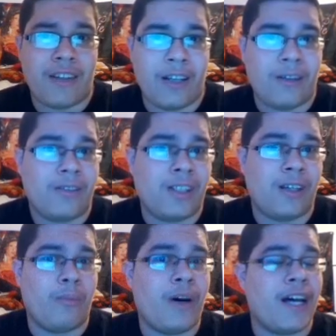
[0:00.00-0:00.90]
The
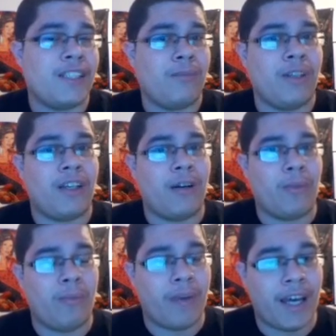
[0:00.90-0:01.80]
Undertaker possibly
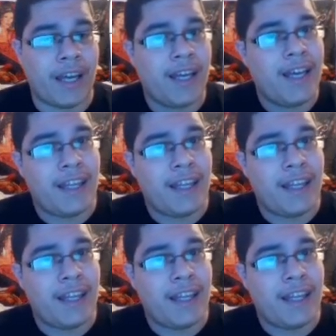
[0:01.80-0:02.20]
coming back.